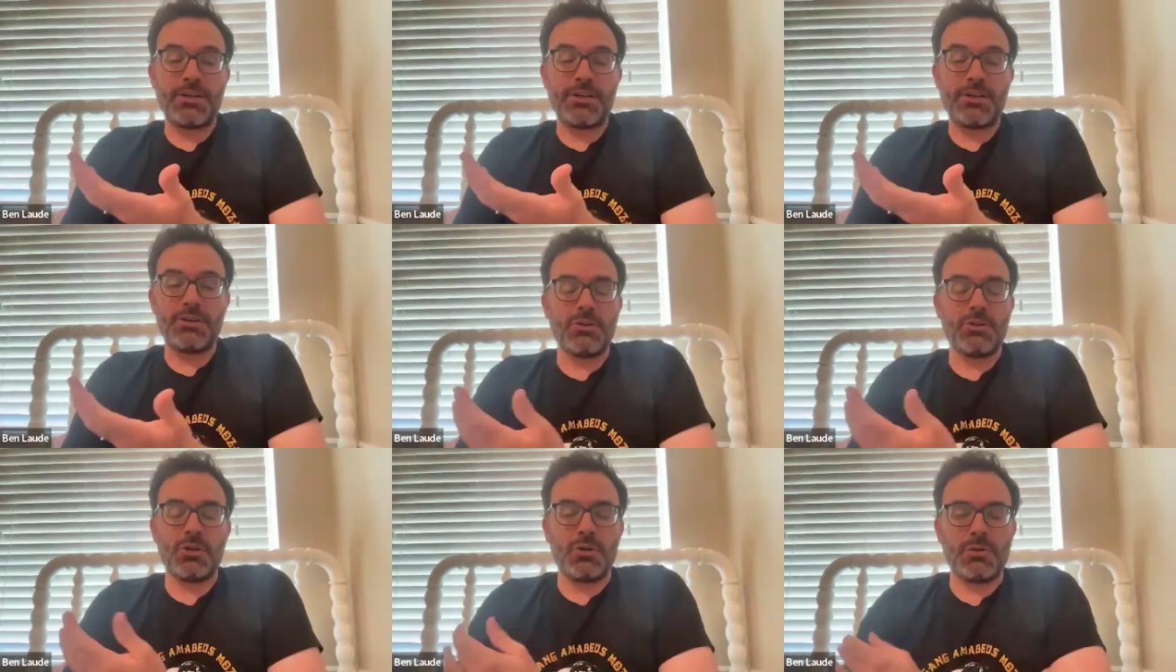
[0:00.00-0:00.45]

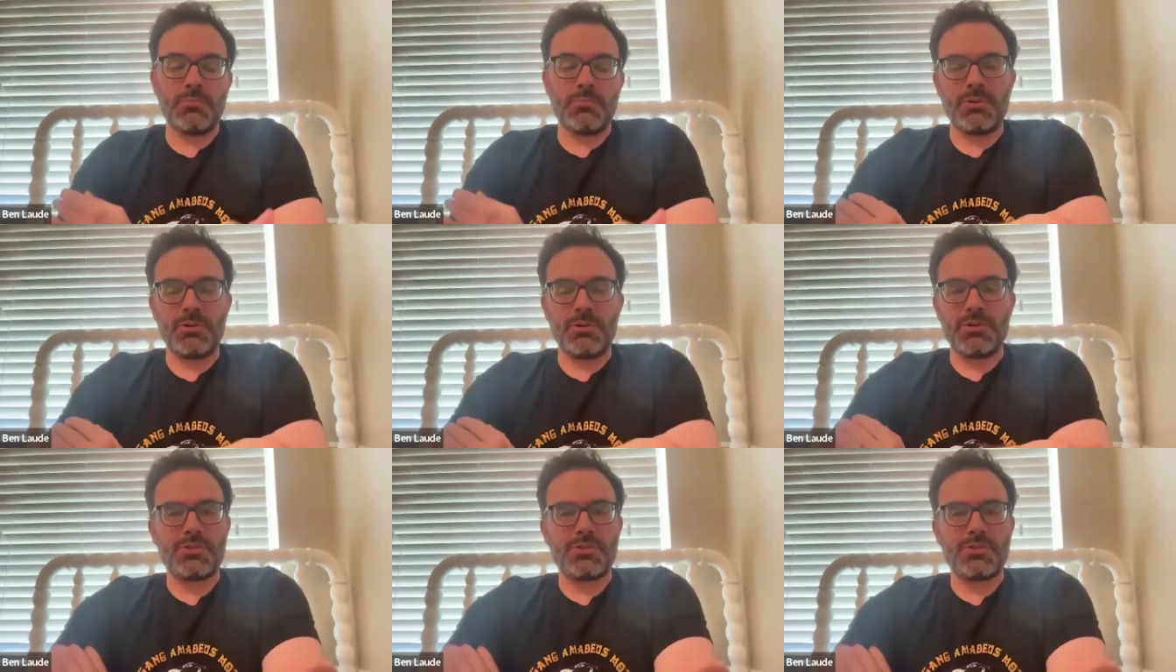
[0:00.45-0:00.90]
don't know
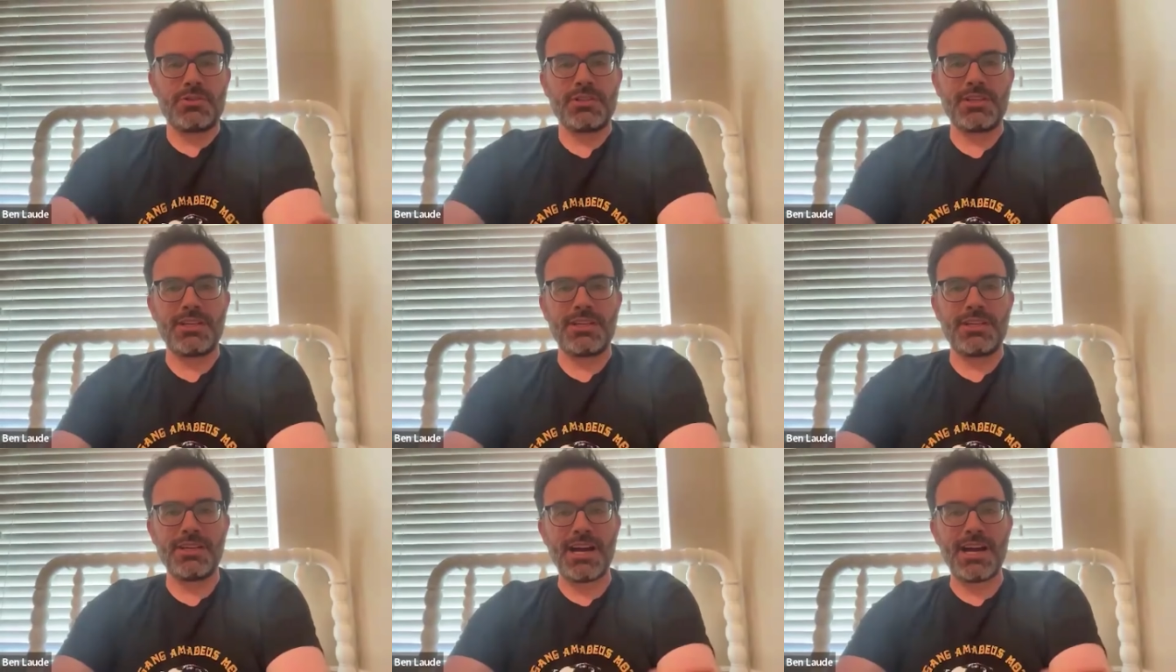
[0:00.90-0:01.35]
him
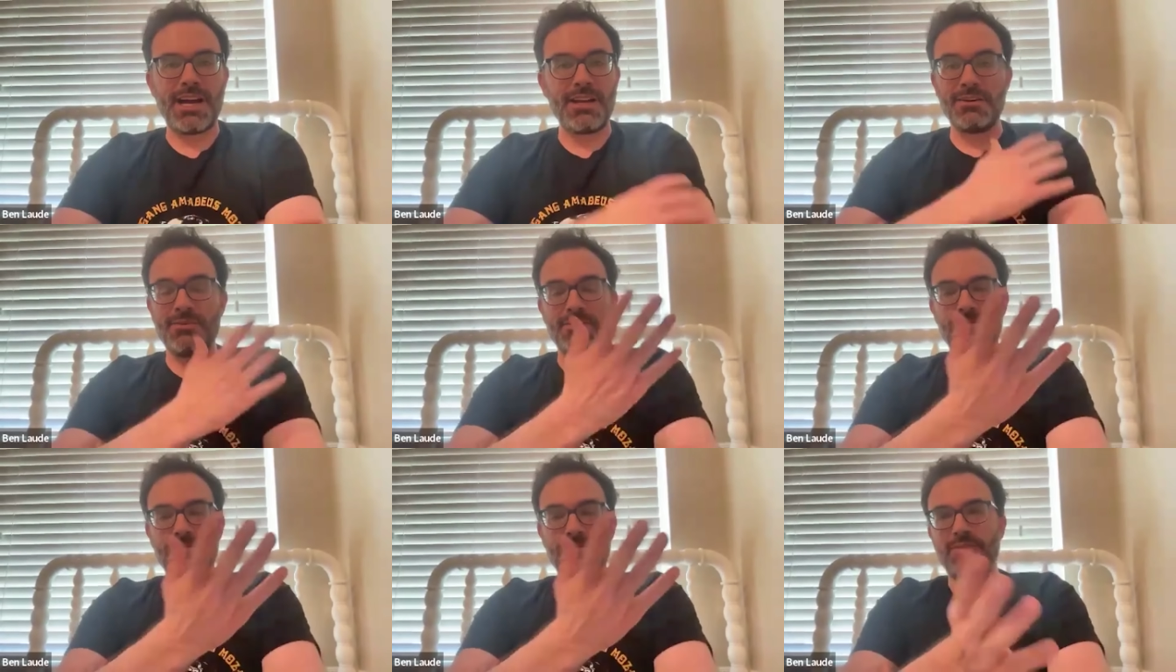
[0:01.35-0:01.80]
personally, and
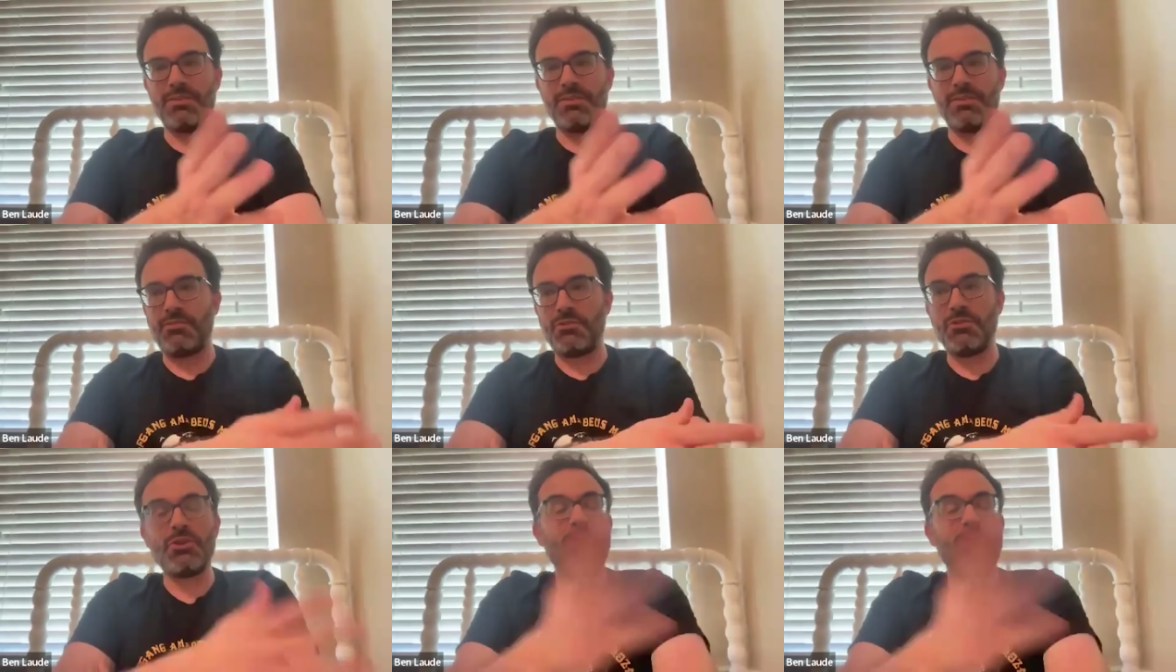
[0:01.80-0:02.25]

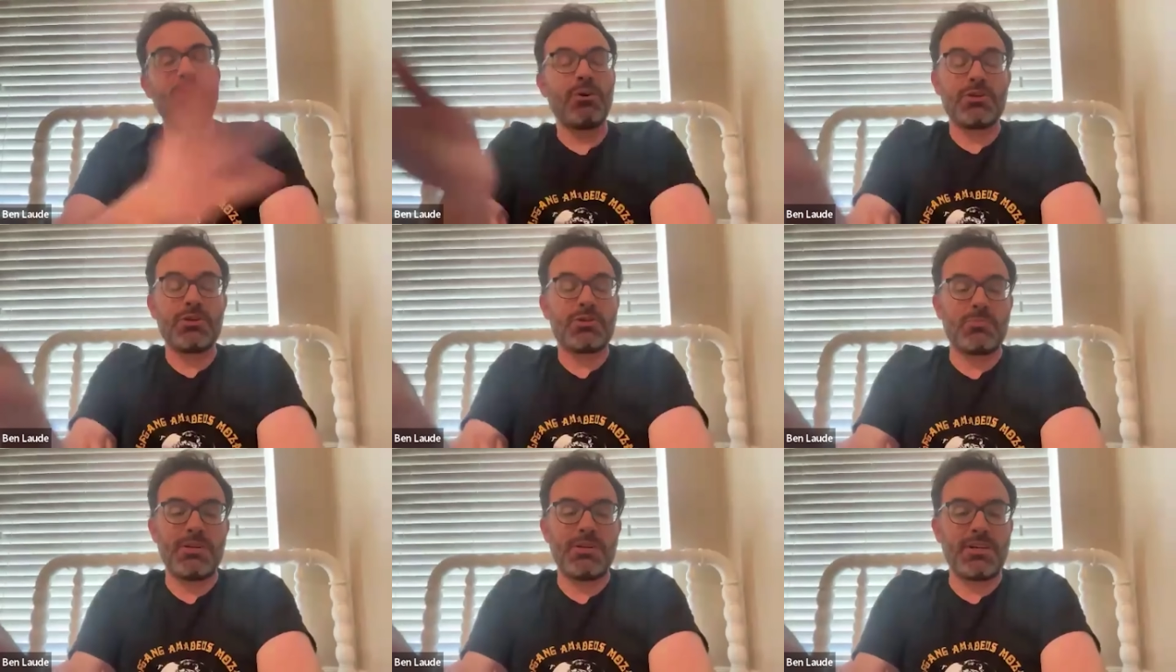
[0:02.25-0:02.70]
if you don't
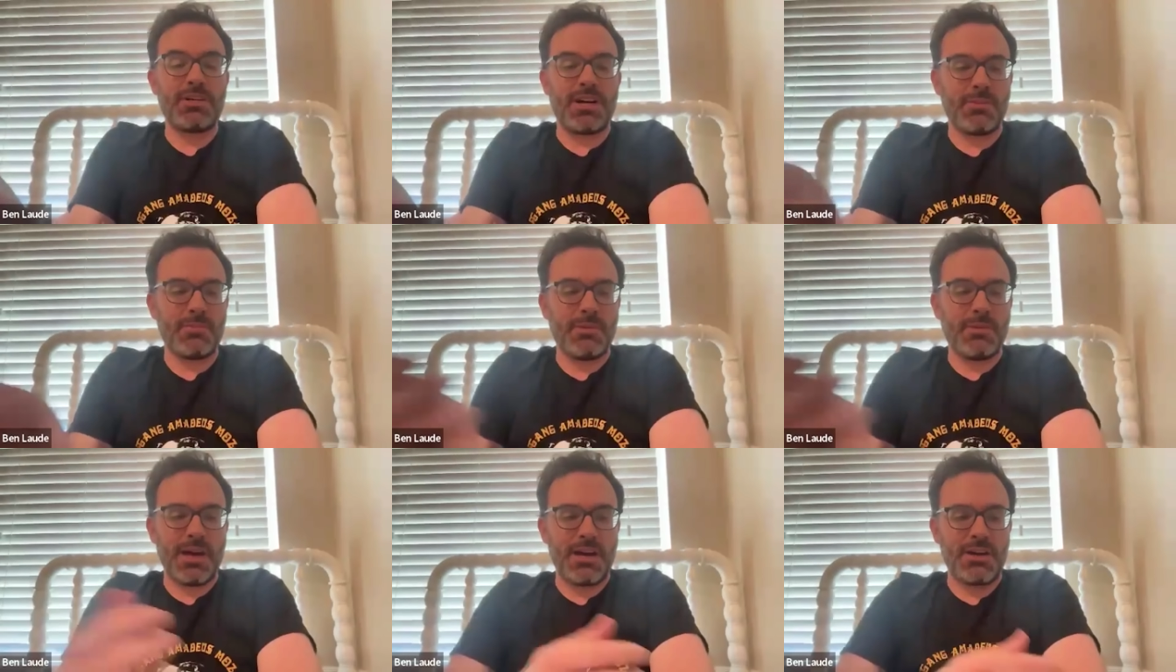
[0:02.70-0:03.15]
want to speak
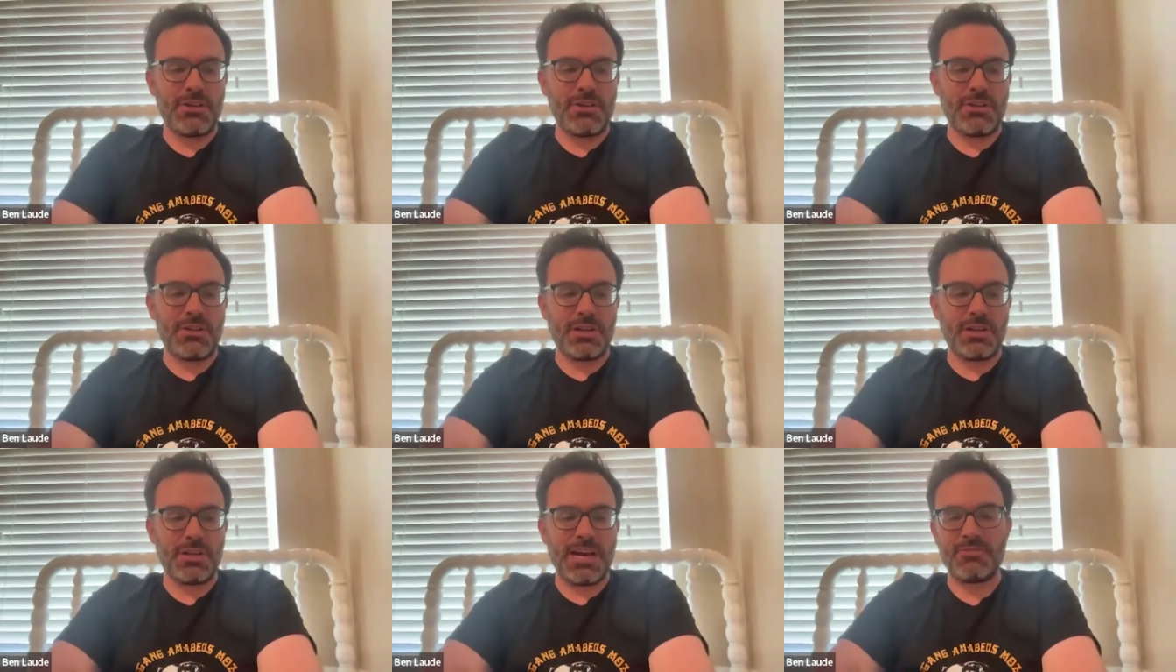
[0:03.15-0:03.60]
on the matter,
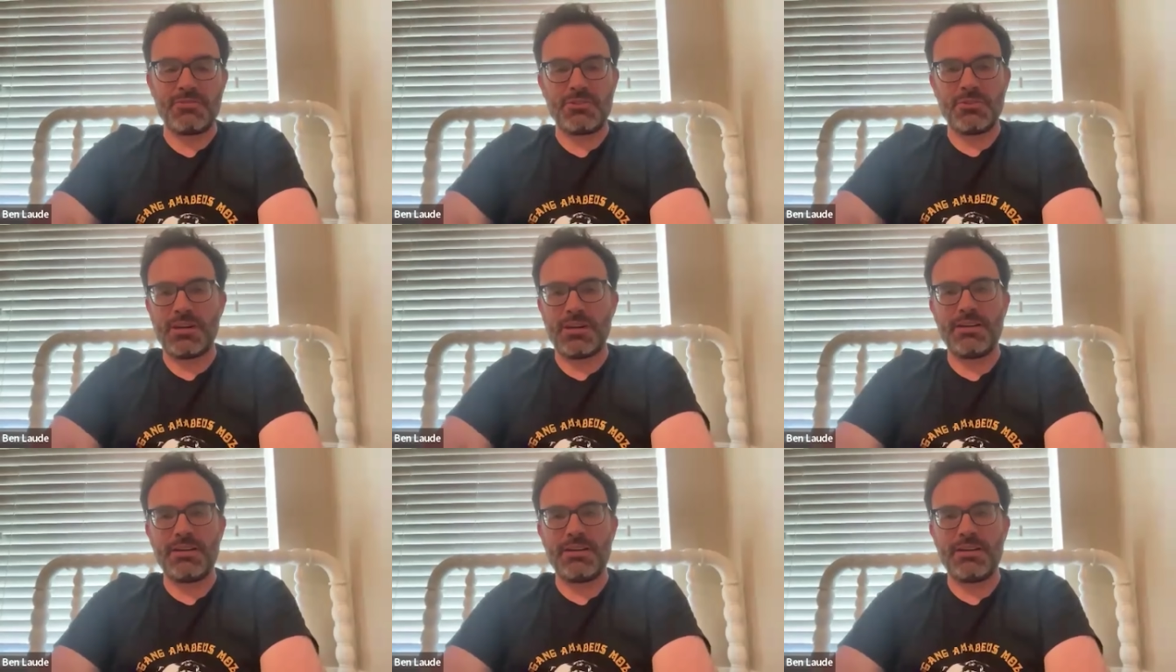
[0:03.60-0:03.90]
you don't have to.